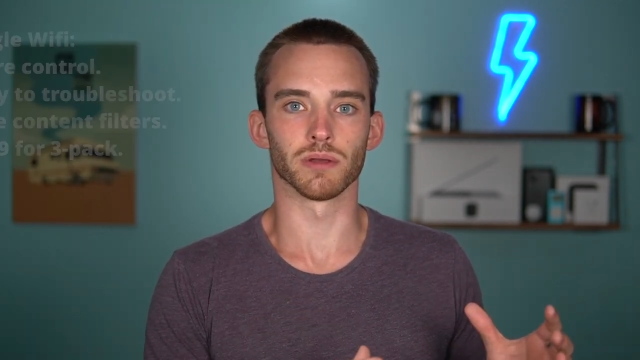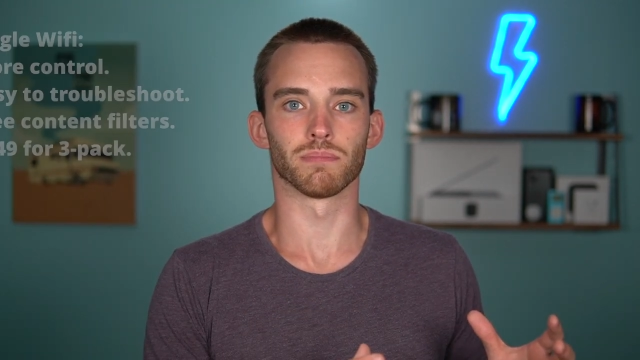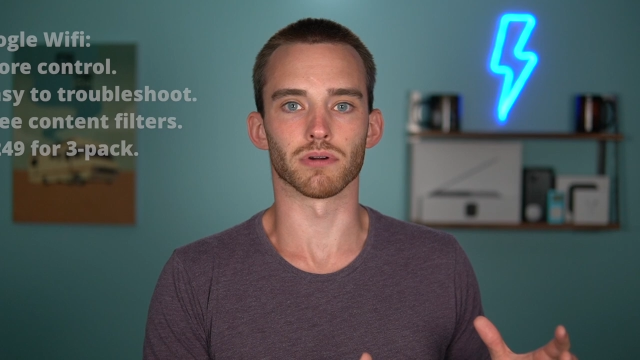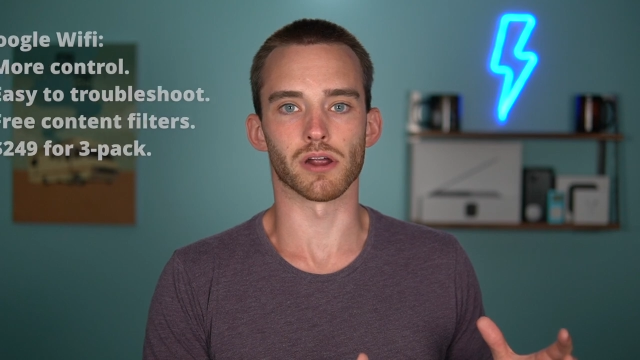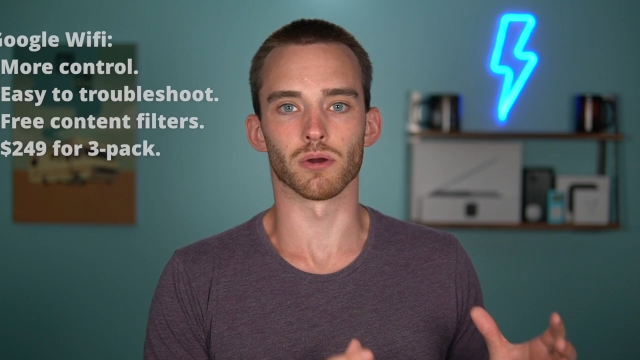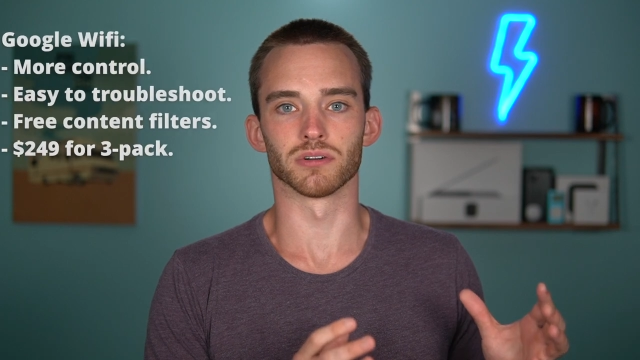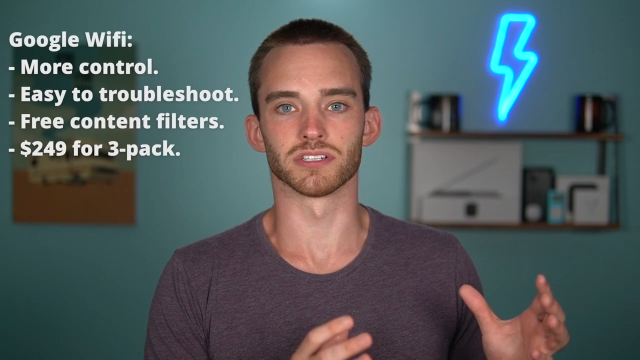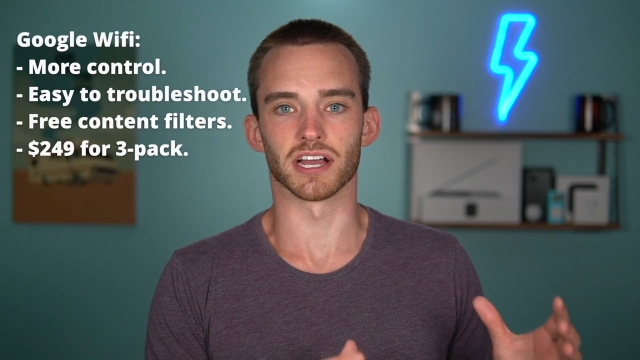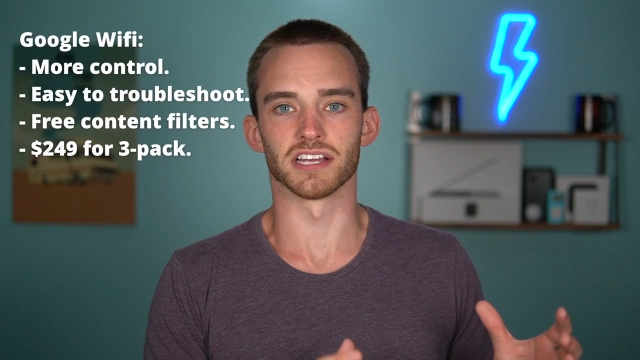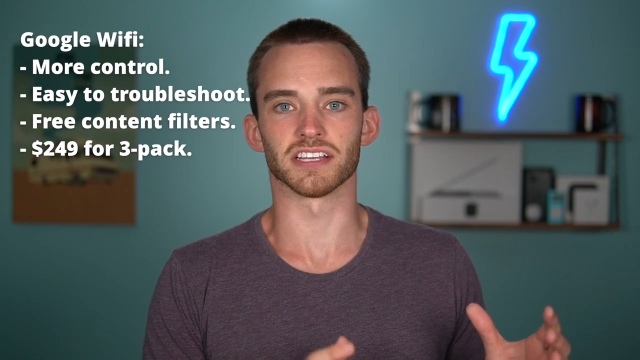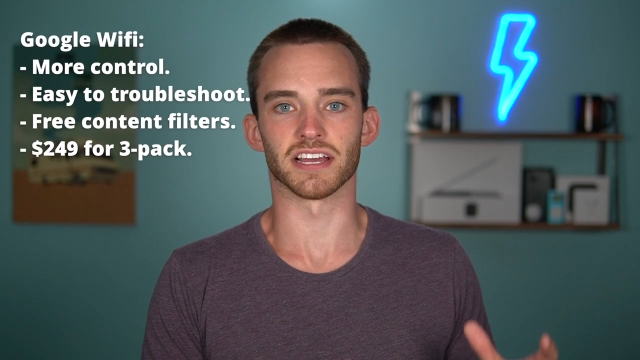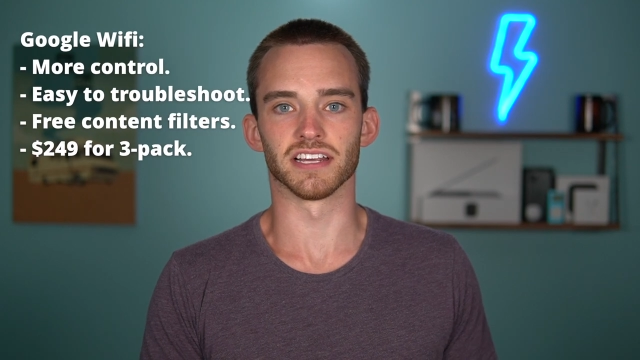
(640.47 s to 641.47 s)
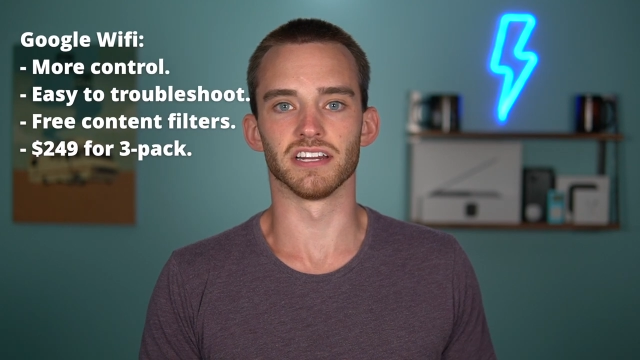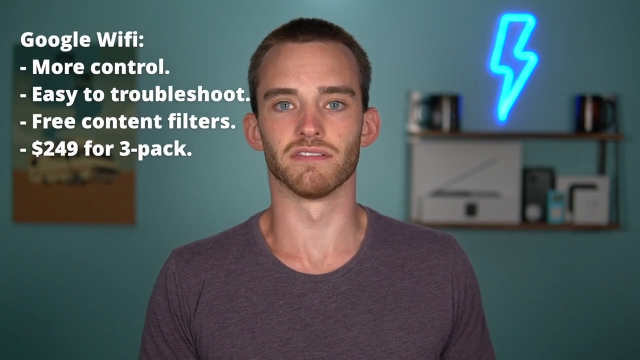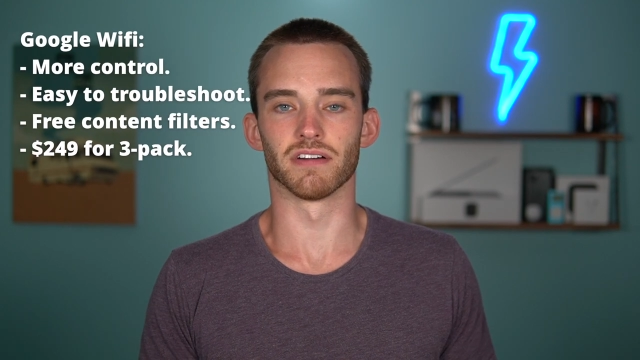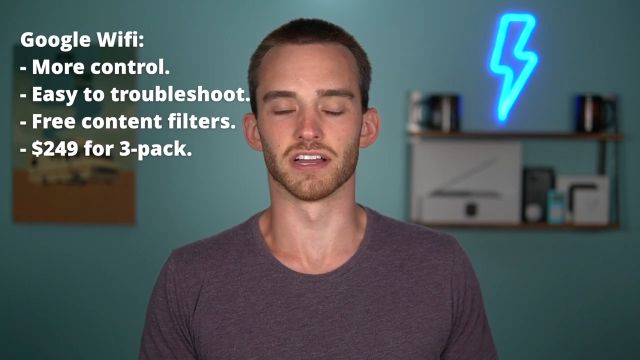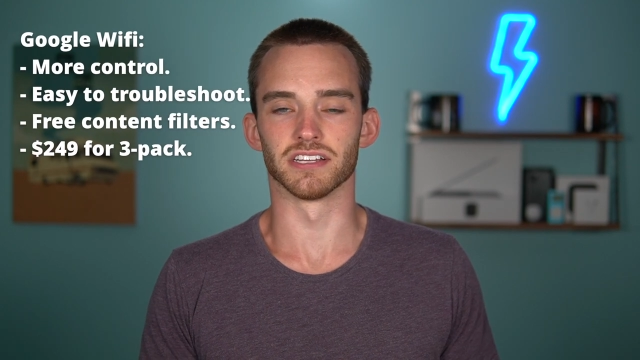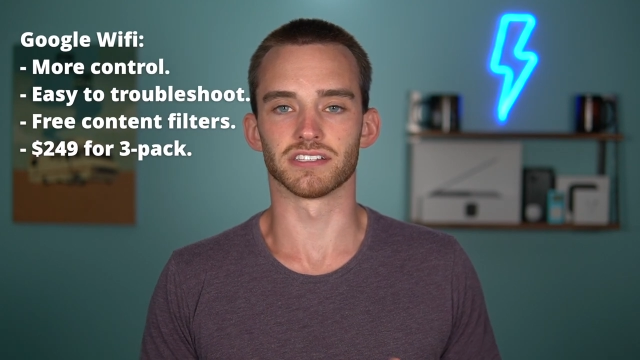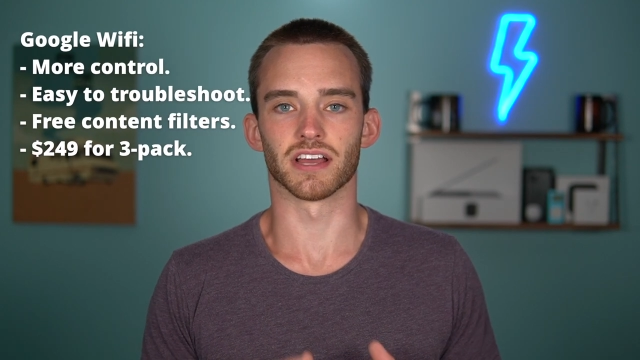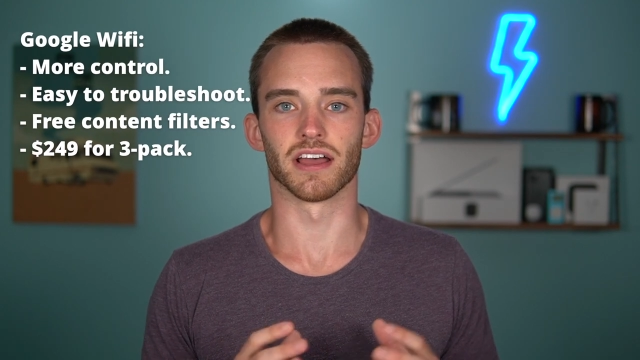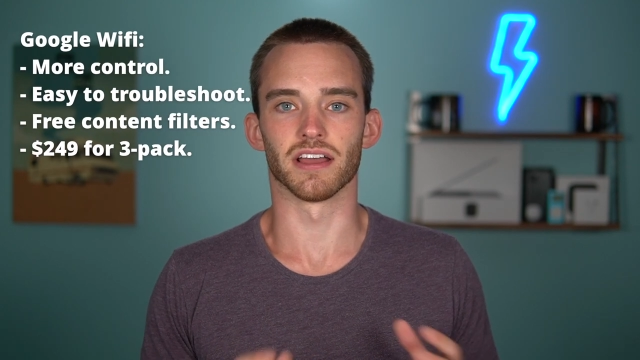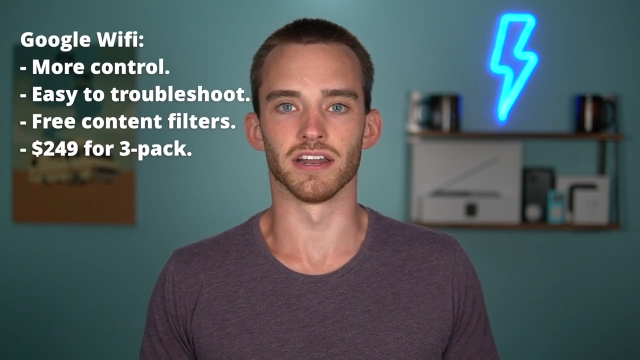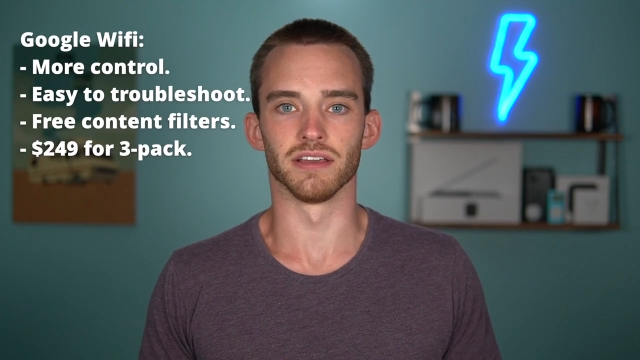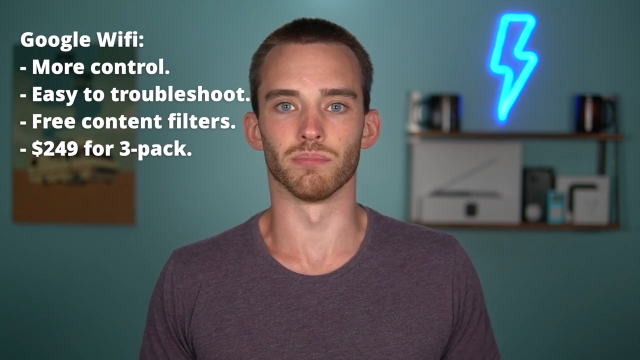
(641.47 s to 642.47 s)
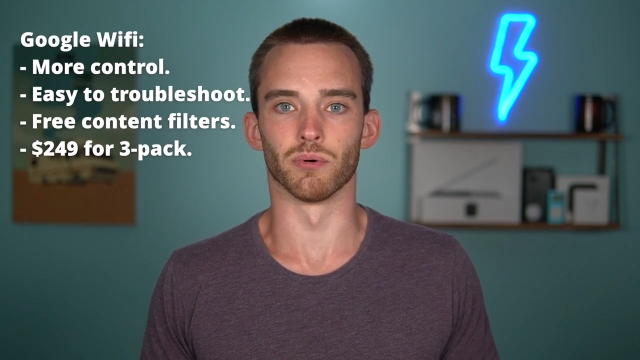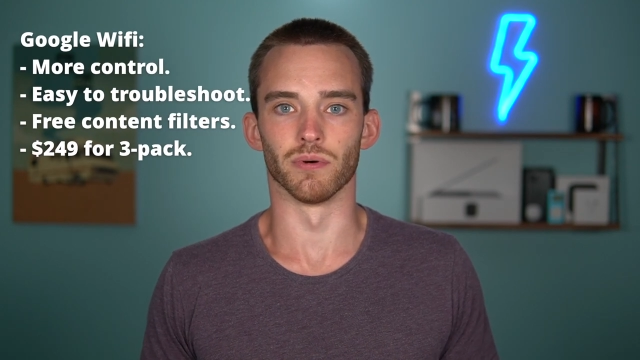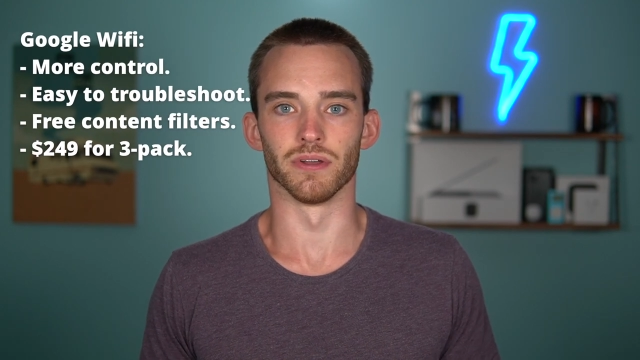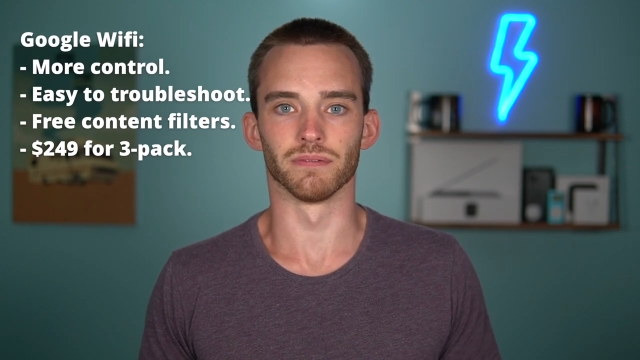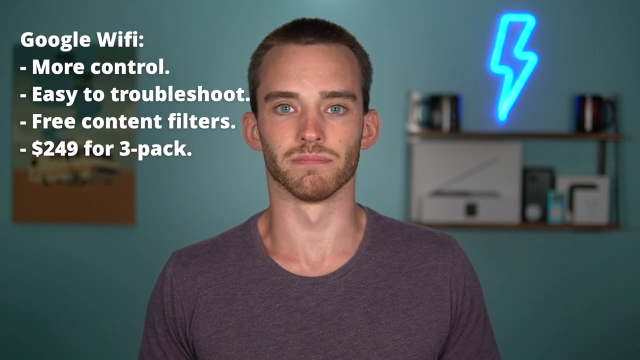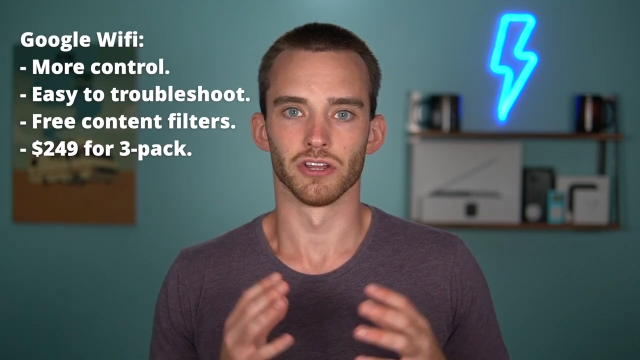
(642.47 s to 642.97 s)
prioritize any device at any point.